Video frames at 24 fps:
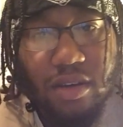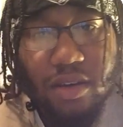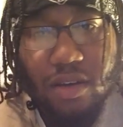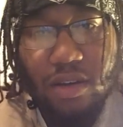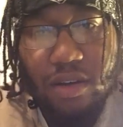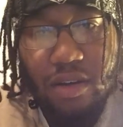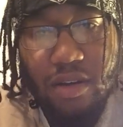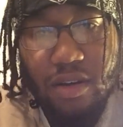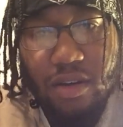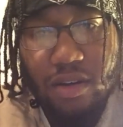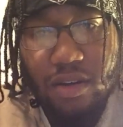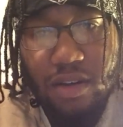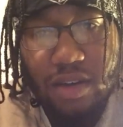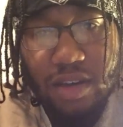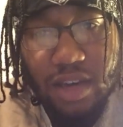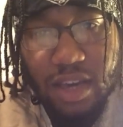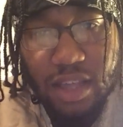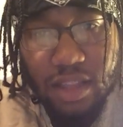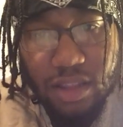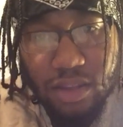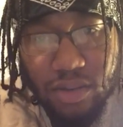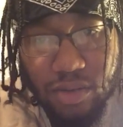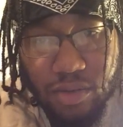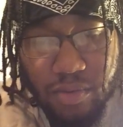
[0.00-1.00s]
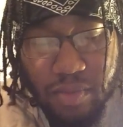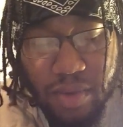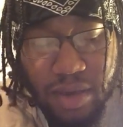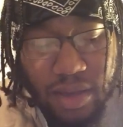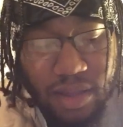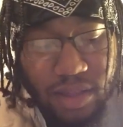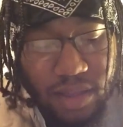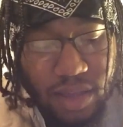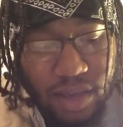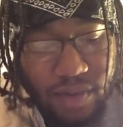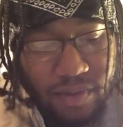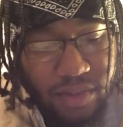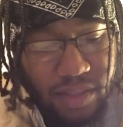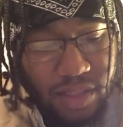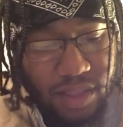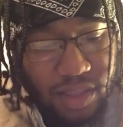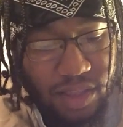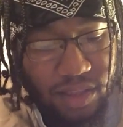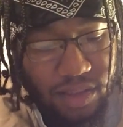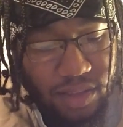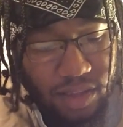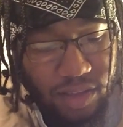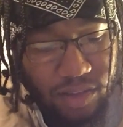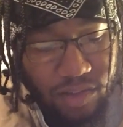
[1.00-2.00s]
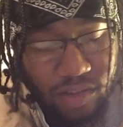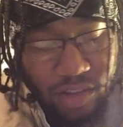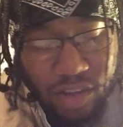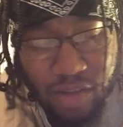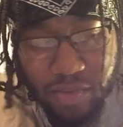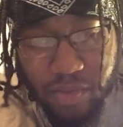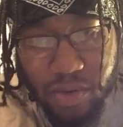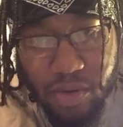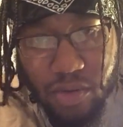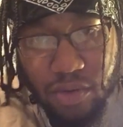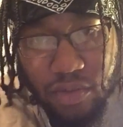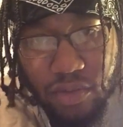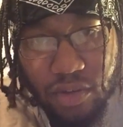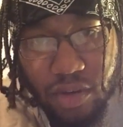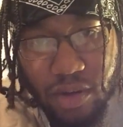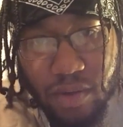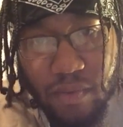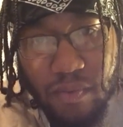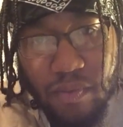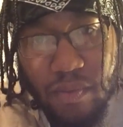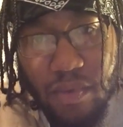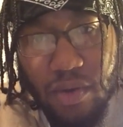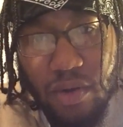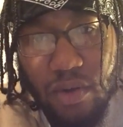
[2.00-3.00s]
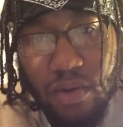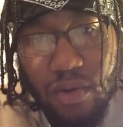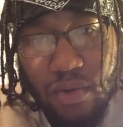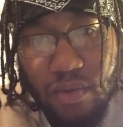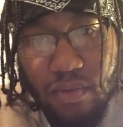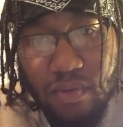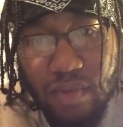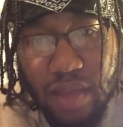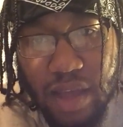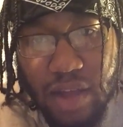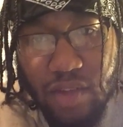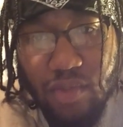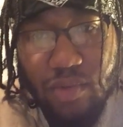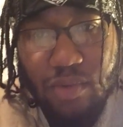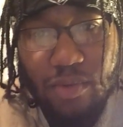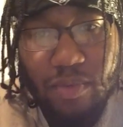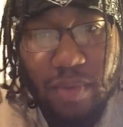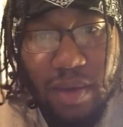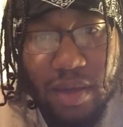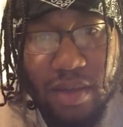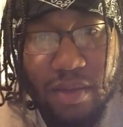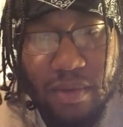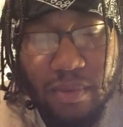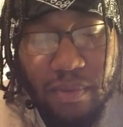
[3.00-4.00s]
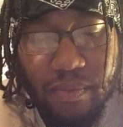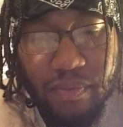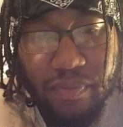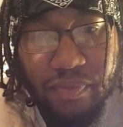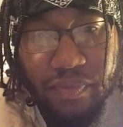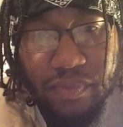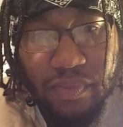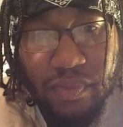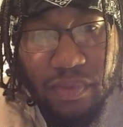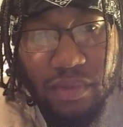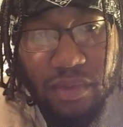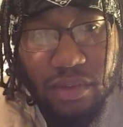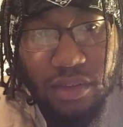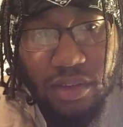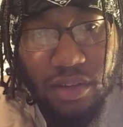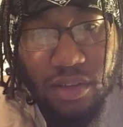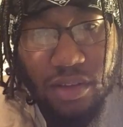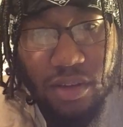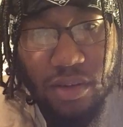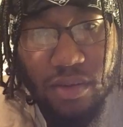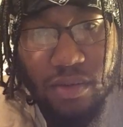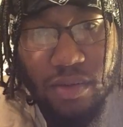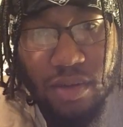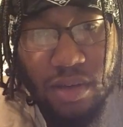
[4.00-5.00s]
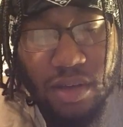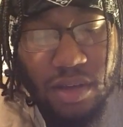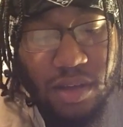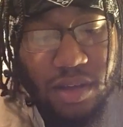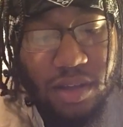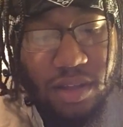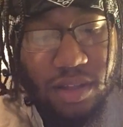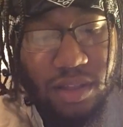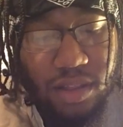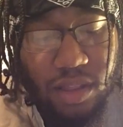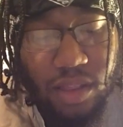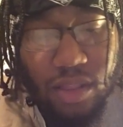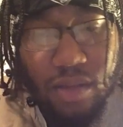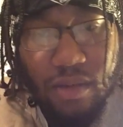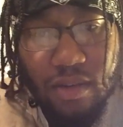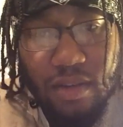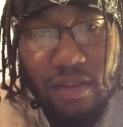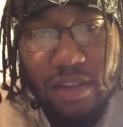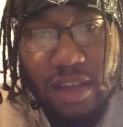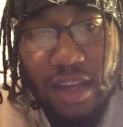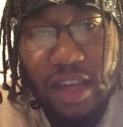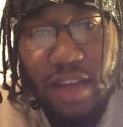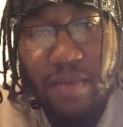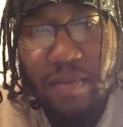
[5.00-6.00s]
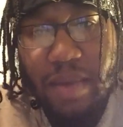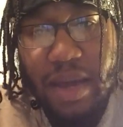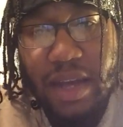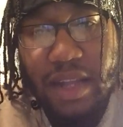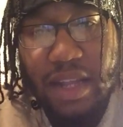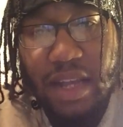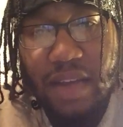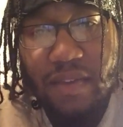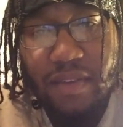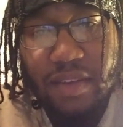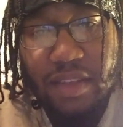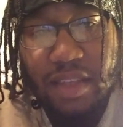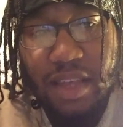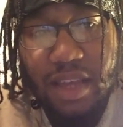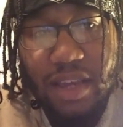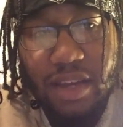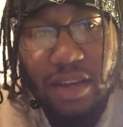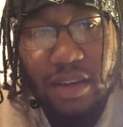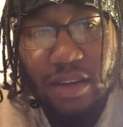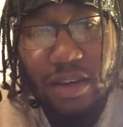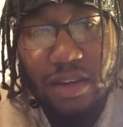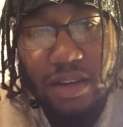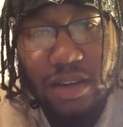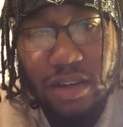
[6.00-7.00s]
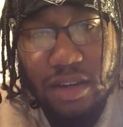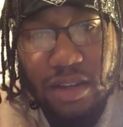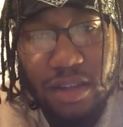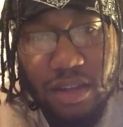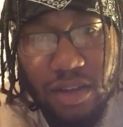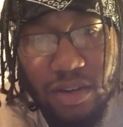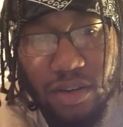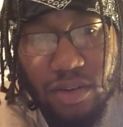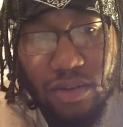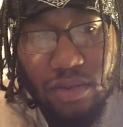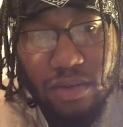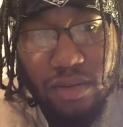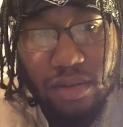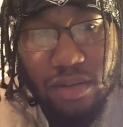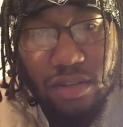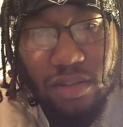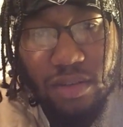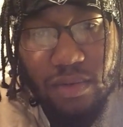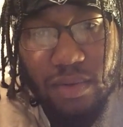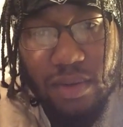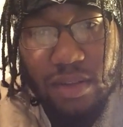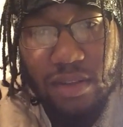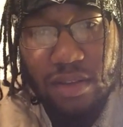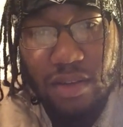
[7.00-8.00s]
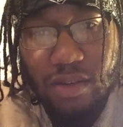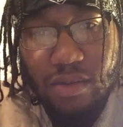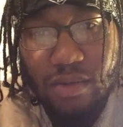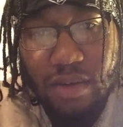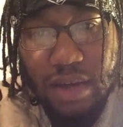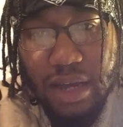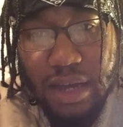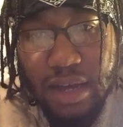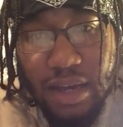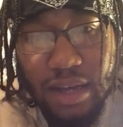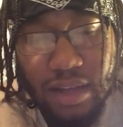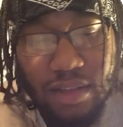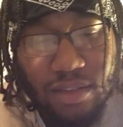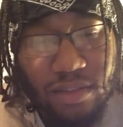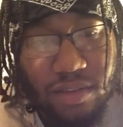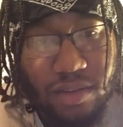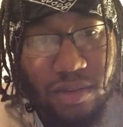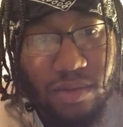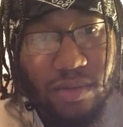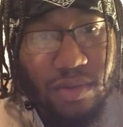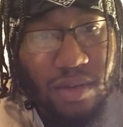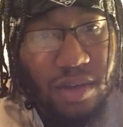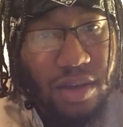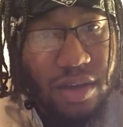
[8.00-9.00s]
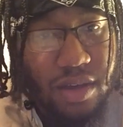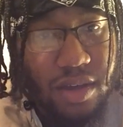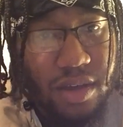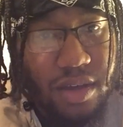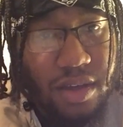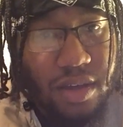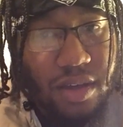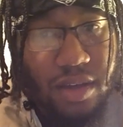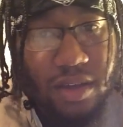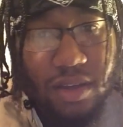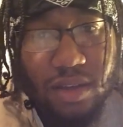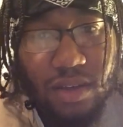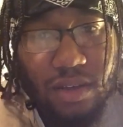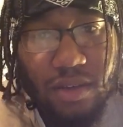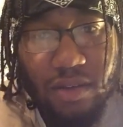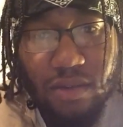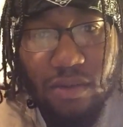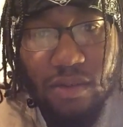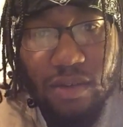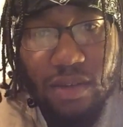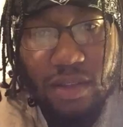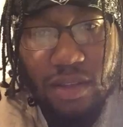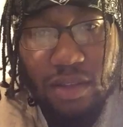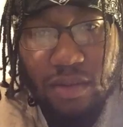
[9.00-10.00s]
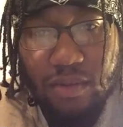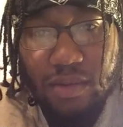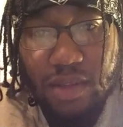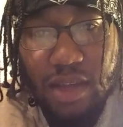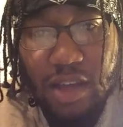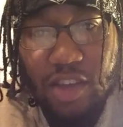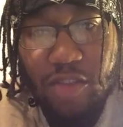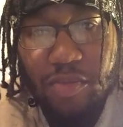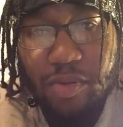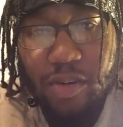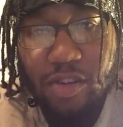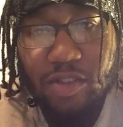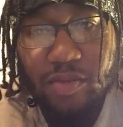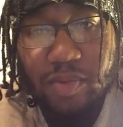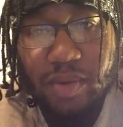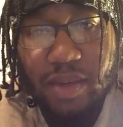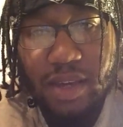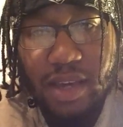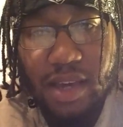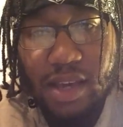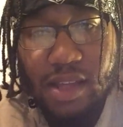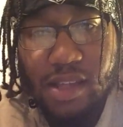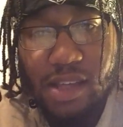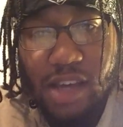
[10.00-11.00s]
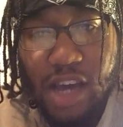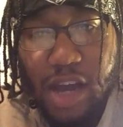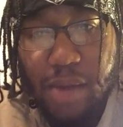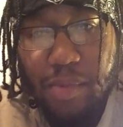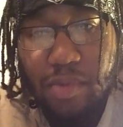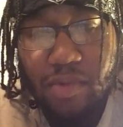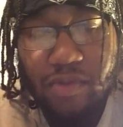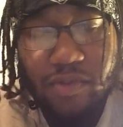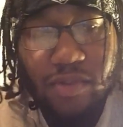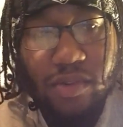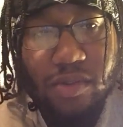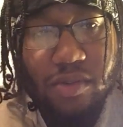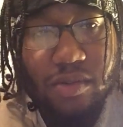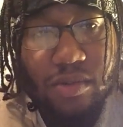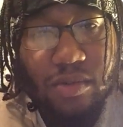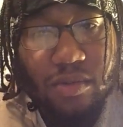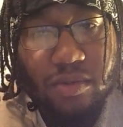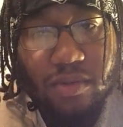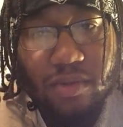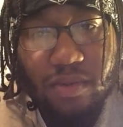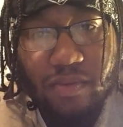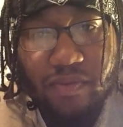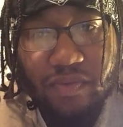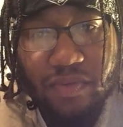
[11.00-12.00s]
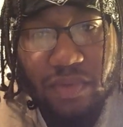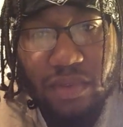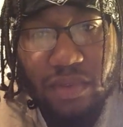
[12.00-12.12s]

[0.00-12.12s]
are killing you, man. These GMOs are natural, man. The Lord said He made everything good according to His own kind. So we're not supposed to be eating hybrid foods,